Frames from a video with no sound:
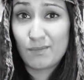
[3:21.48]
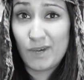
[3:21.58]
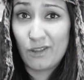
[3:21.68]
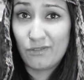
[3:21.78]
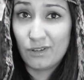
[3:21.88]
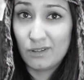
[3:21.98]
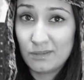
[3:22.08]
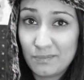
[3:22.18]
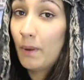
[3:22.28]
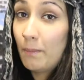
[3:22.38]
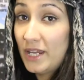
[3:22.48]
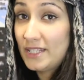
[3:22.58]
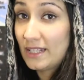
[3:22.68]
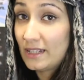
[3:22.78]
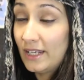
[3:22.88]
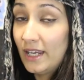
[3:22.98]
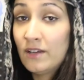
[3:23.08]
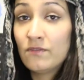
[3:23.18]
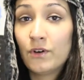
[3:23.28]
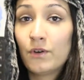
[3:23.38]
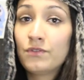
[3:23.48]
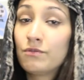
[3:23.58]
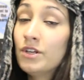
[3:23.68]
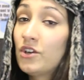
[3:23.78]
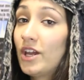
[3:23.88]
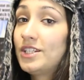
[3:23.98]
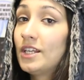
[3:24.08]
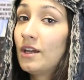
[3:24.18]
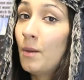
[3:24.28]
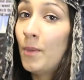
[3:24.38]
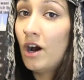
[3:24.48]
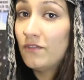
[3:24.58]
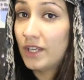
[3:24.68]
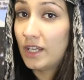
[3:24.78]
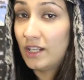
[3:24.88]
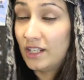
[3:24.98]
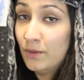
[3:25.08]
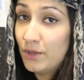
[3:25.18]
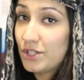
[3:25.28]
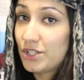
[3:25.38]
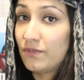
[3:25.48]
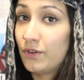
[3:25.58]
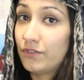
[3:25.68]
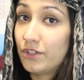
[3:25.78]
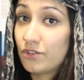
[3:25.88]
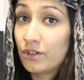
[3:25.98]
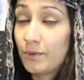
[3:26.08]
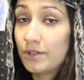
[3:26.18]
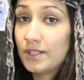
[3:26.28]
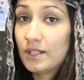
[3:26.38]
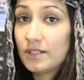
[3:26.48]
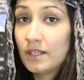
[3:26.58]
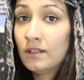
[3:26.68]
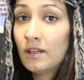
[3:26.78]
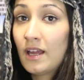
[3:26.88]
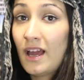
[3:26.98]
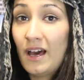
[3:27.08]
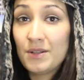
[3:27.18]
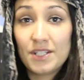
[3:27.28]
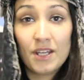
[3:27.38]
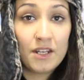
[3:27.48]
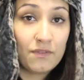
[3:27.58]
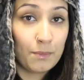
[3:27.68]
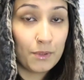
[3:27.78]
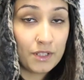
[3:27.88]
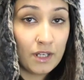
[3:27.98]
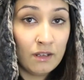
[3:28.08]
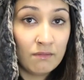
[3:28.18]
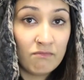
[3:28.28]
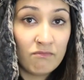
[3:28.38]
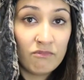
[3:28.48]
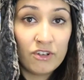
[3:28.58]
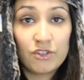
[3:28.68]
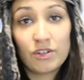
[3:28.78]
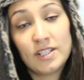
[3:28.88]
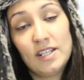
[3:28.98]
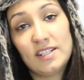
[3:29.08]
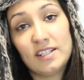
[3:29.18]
That's a mouthful. But basically, it involved recreating a part of the kidney which is involved in drug processing outside of the body for drug